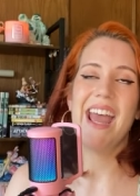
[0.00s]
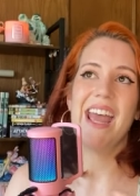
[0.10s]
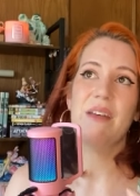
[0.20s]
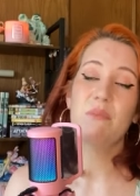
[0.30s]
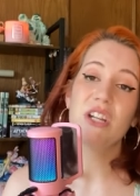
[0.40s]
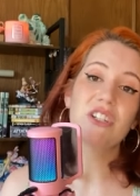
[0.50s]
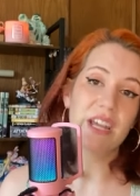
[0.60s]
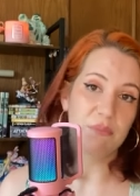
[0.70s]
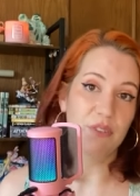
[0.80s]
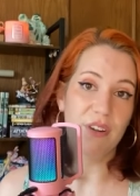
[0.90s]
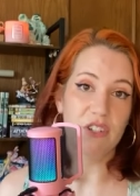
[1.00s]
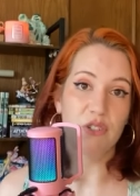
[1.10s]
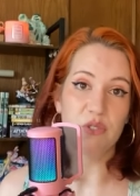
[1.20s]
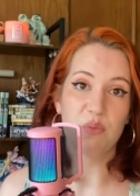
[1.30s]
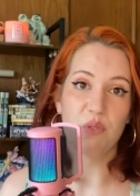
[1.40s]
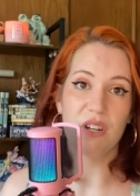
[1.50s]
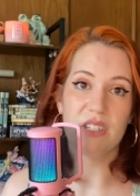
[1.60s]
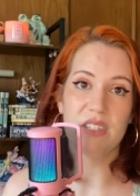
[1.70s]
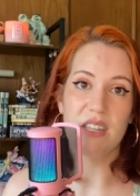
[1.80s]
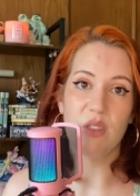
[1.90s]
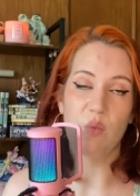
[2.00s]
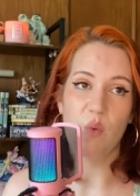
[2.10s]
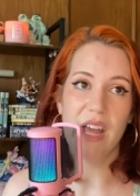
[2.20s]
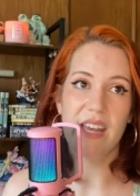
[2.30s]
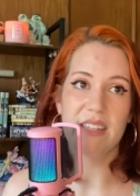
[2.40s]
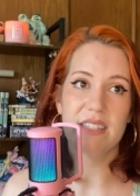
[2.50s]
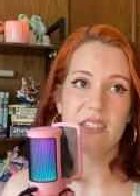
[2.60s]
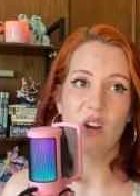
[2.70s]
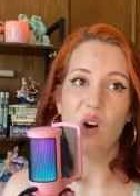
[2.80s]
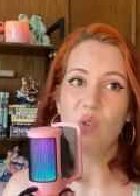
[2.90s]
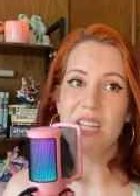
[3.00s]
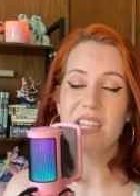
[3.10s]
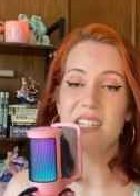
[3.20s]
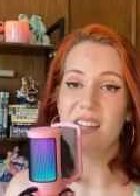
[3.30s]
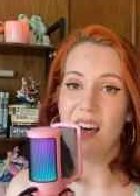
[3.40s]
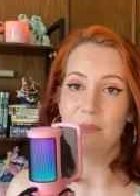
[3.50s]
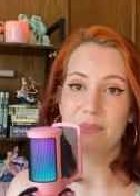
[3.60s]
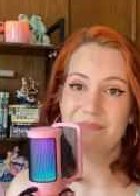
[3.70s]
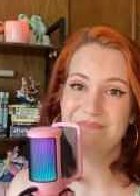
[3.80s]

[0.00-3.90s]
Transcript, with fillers: And much like professional sports in the West, only the top